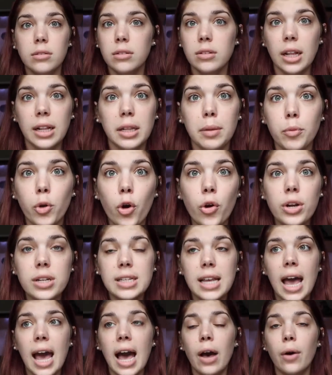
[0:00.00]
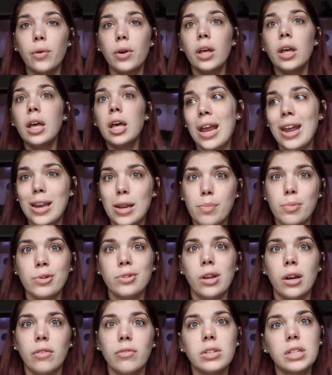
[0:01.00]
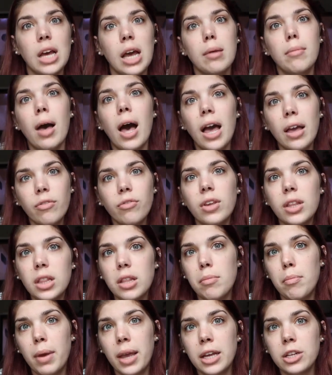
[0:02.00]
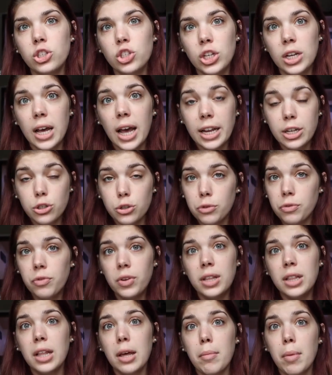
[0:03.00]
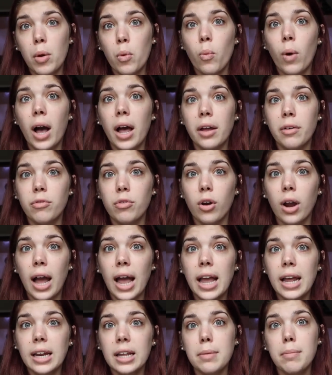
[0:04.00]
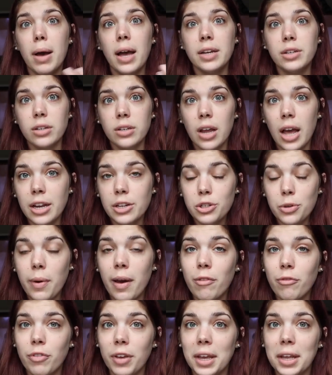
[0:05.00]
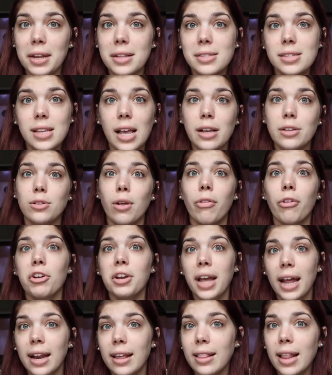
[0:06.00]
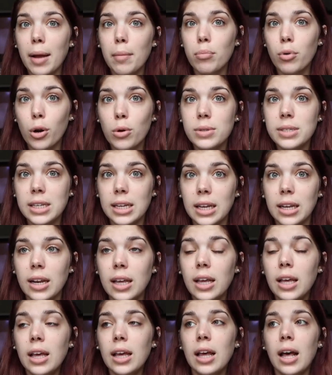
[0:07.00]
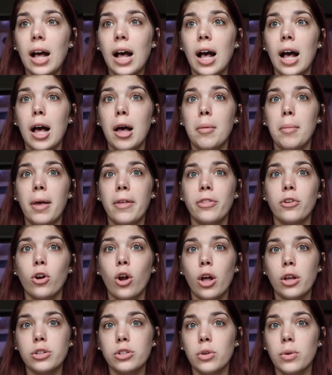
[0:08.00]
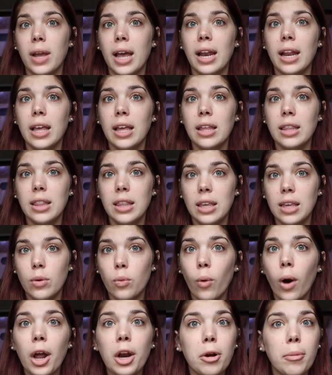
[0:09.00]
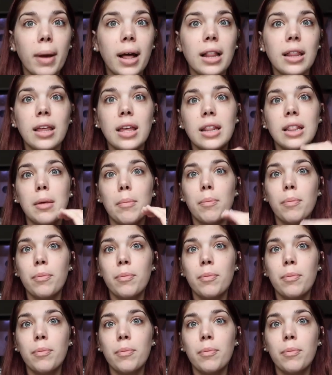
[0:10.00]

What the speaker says: let them go to town. 80% of the time I feed them Pangea. I do feed them a wide variety. I do have fig and insects, so they're getting that protein, and they're also getting the watermelon,